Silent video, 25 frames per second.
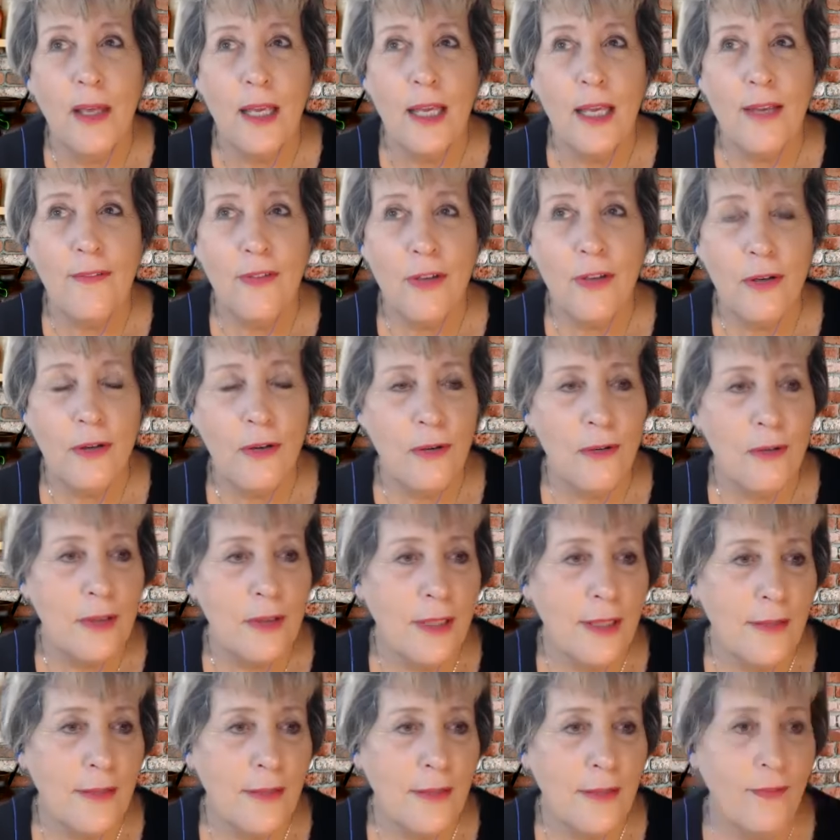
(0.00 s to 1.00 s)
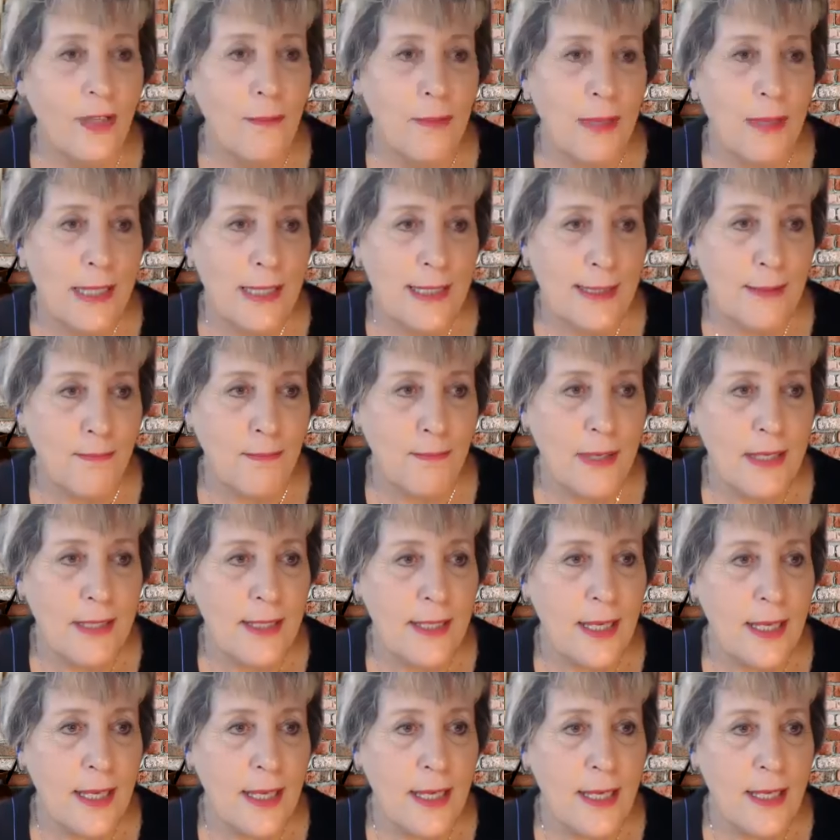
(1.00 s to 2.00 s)
if you live in a
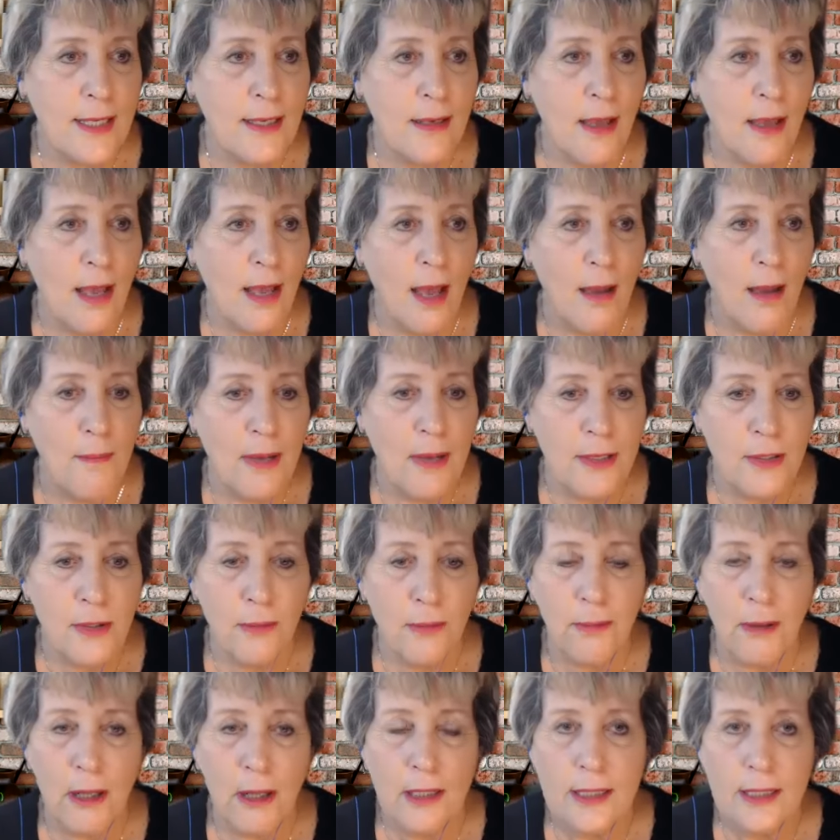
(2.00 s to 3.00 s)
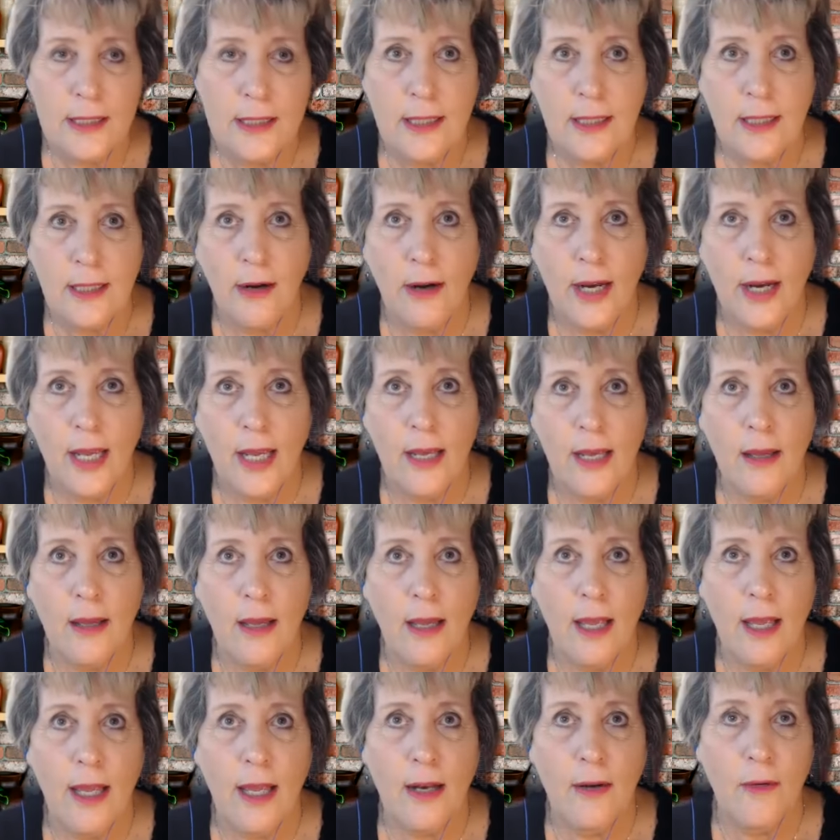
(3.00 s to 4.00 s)
busy metropolitan area
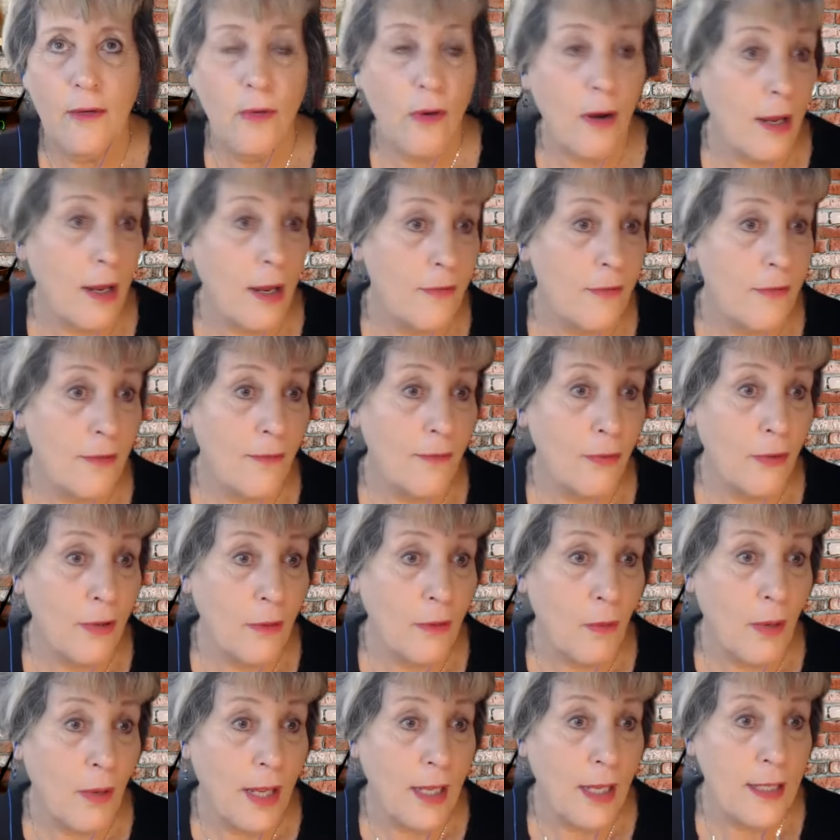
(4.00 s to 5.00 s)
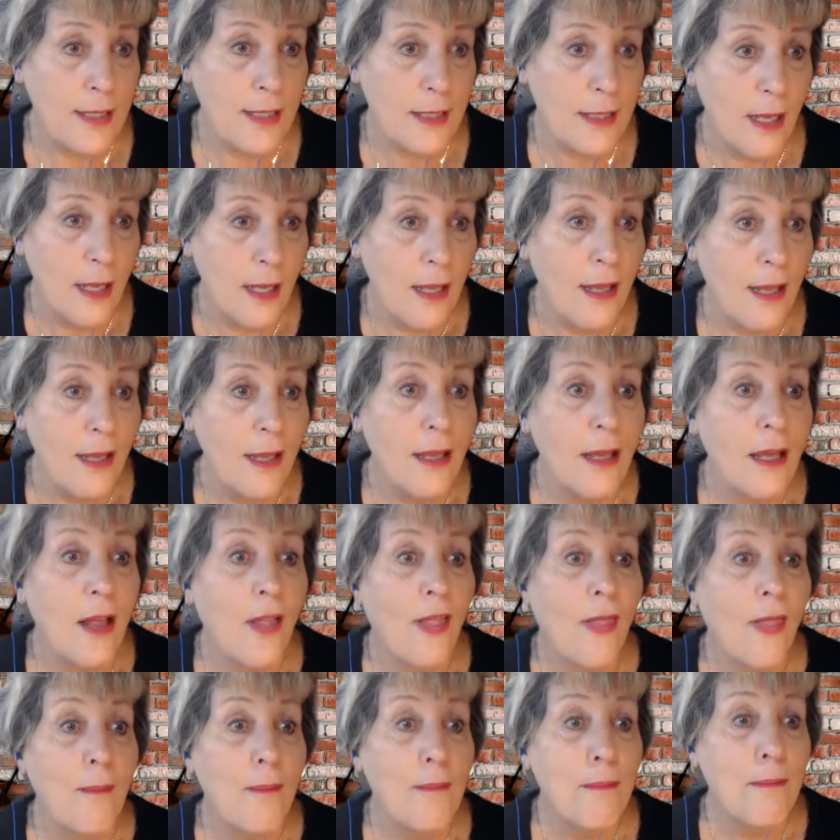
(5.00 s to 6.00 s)
and drive the freeways,
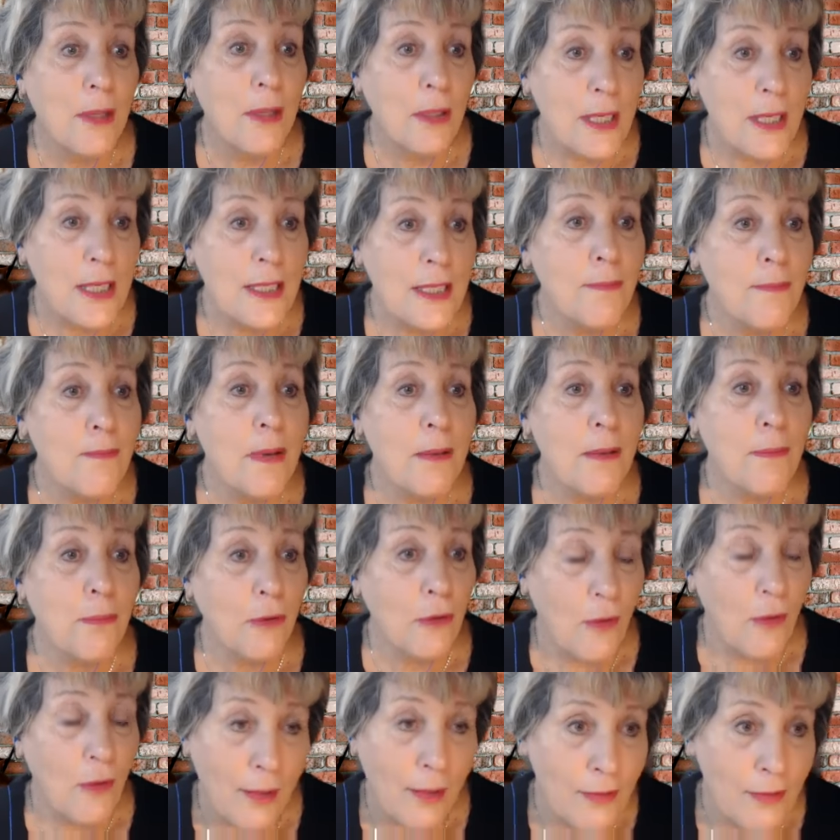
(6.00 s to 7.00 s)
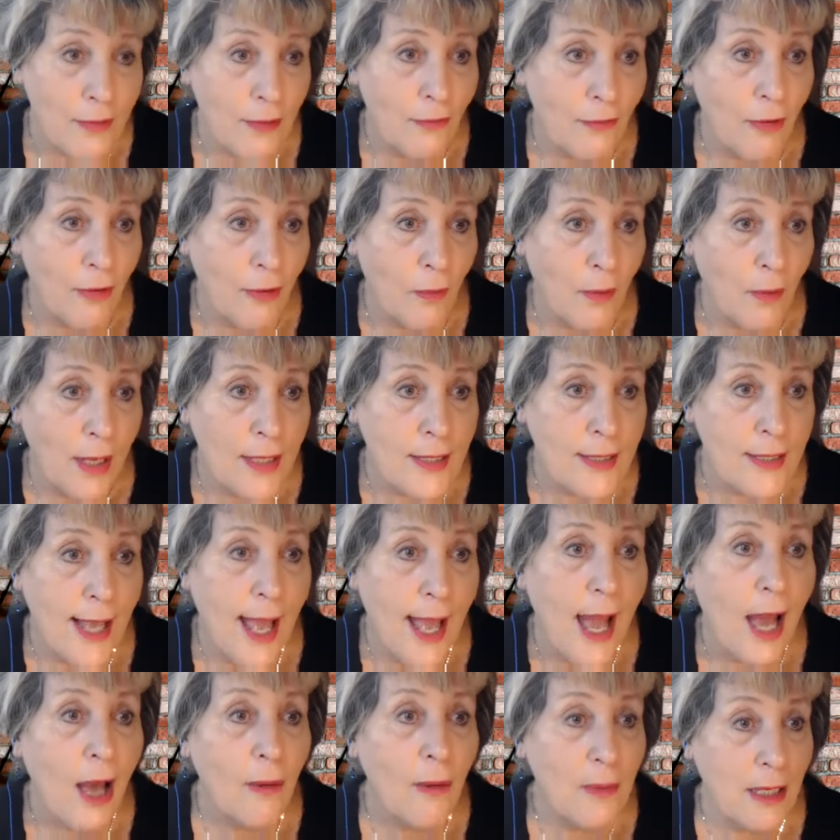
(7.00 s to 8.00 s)
millions of people drive the freeways.
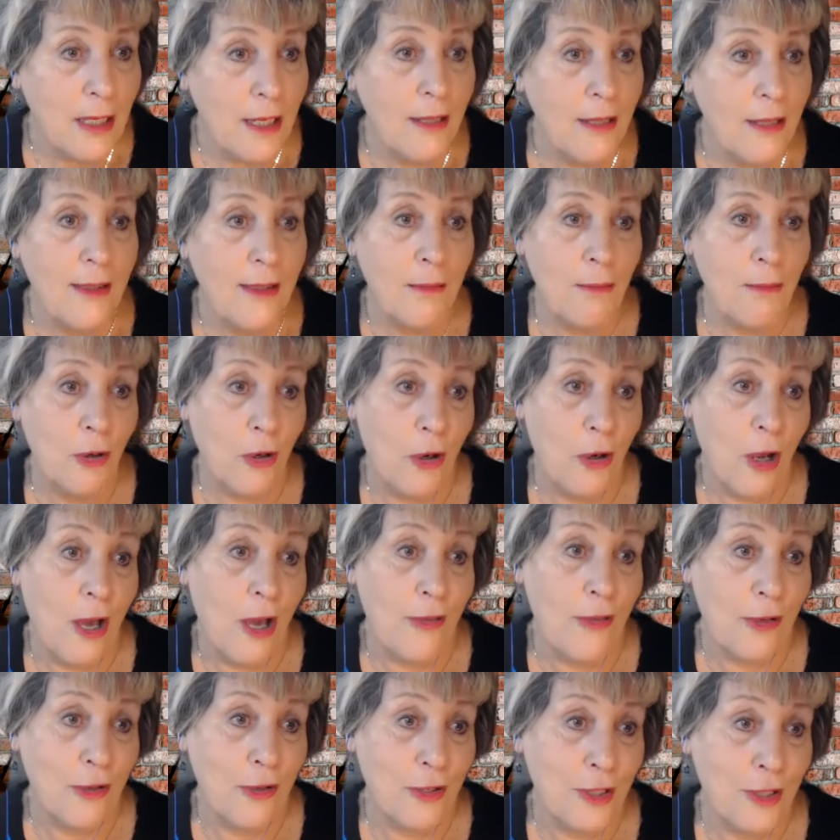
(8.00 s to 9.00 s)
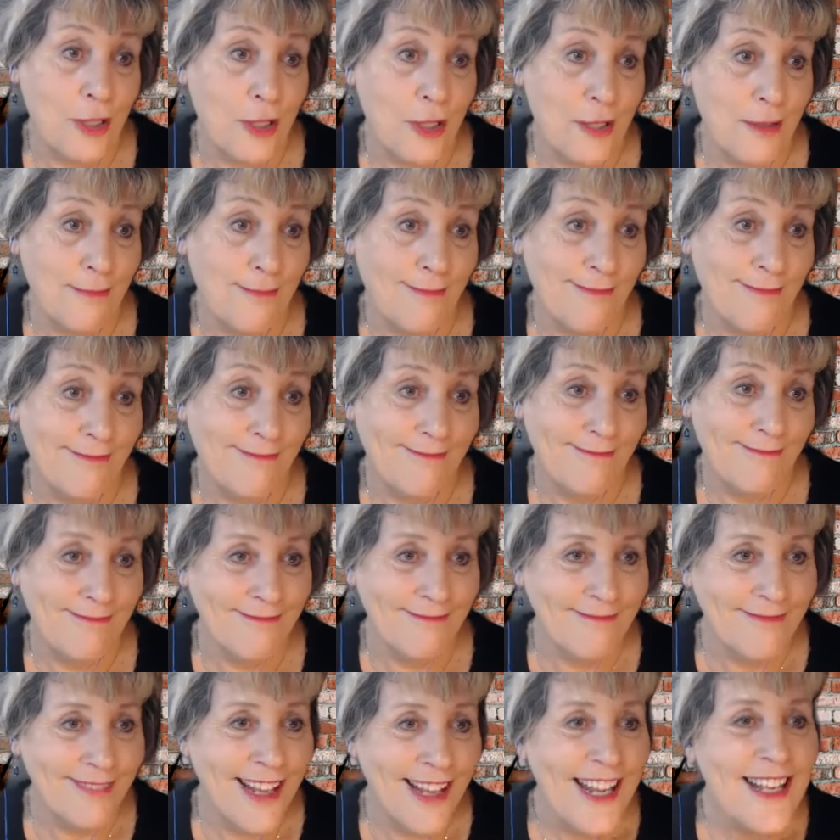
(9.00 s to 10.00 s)
How many of them are authors?
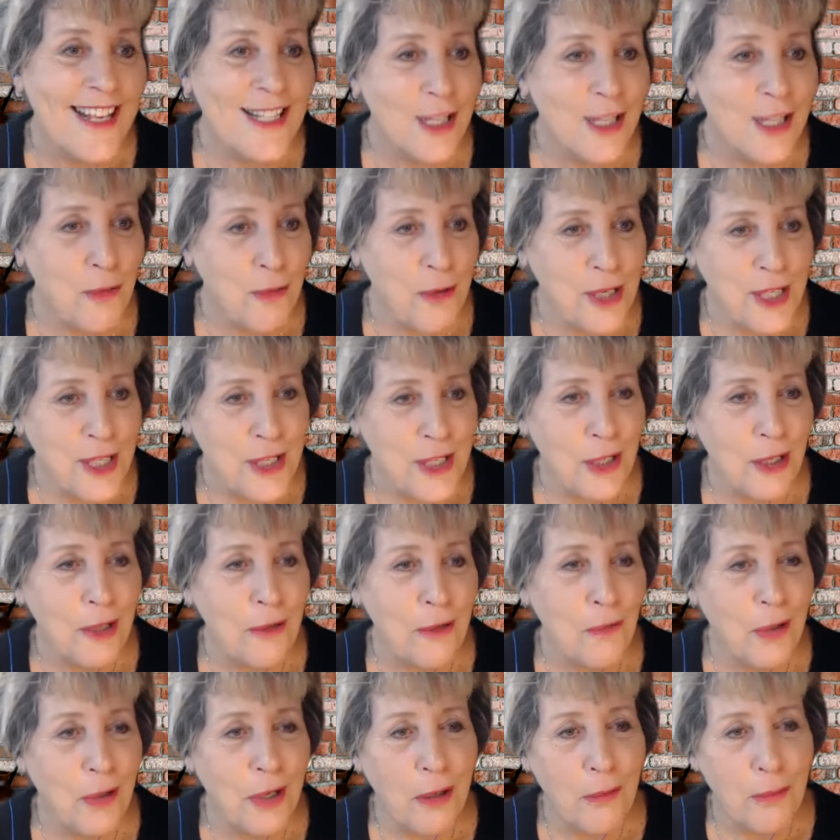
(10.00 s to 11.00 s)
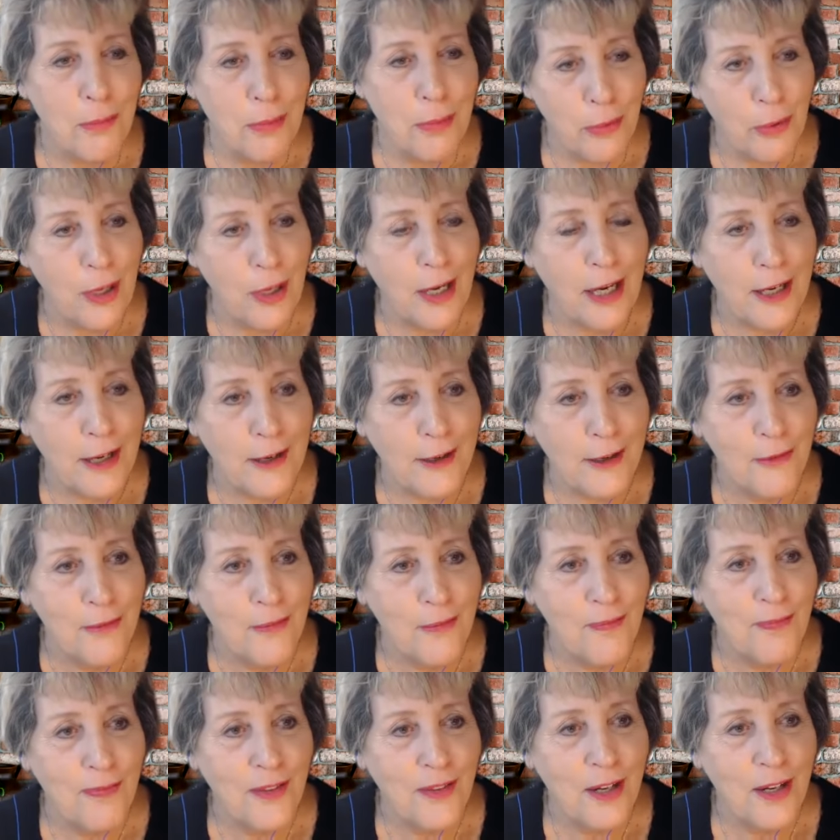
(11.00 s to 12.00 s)
So we're still a rare breed.
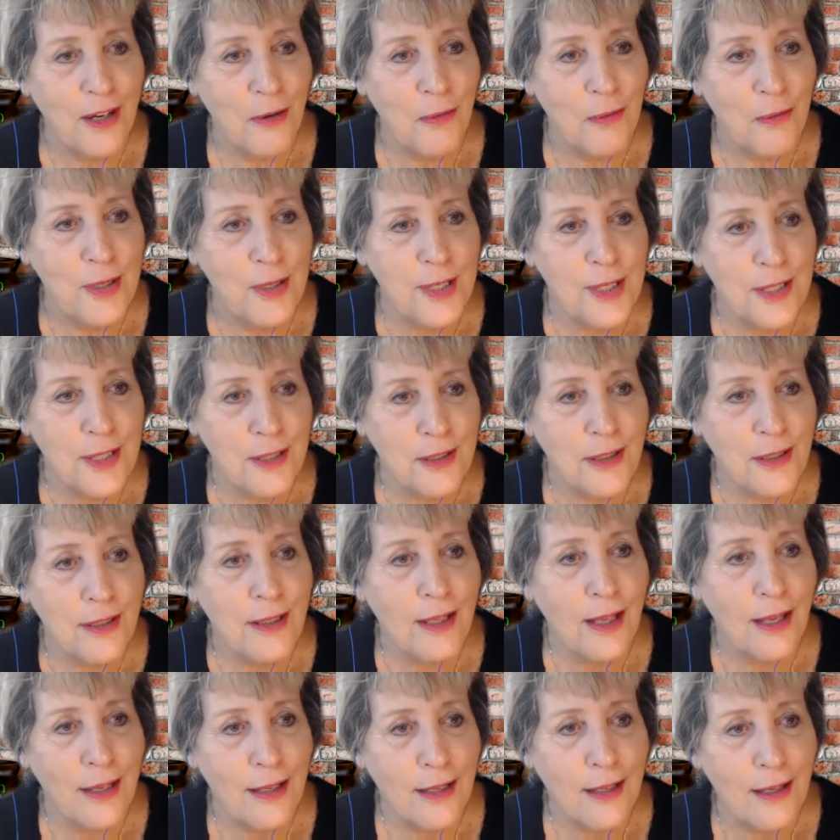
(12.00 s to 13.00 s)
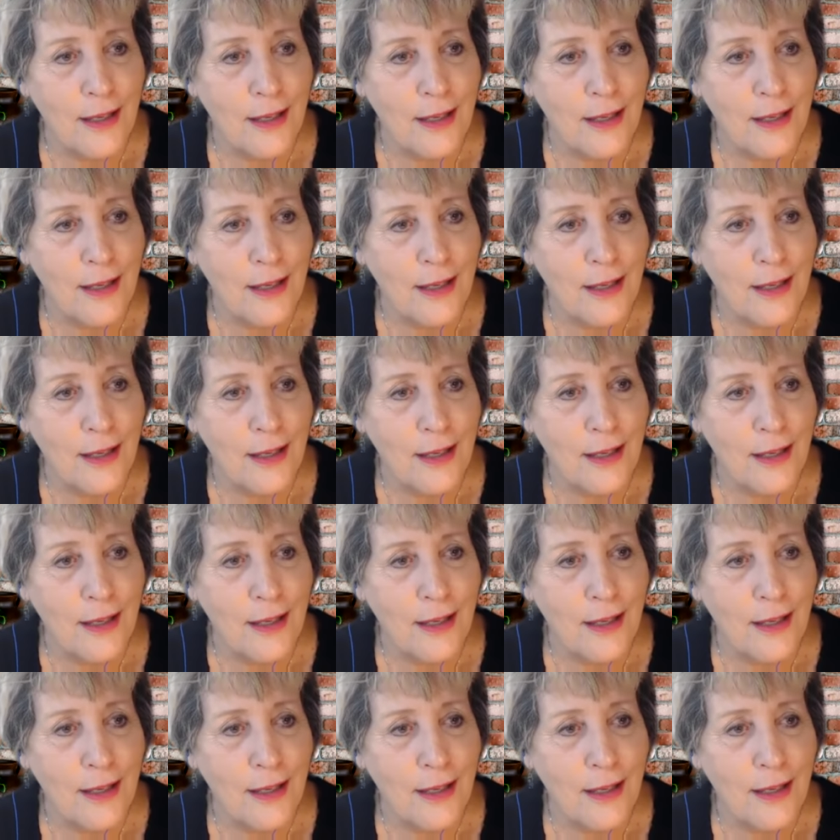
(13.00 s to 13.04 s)
We're still,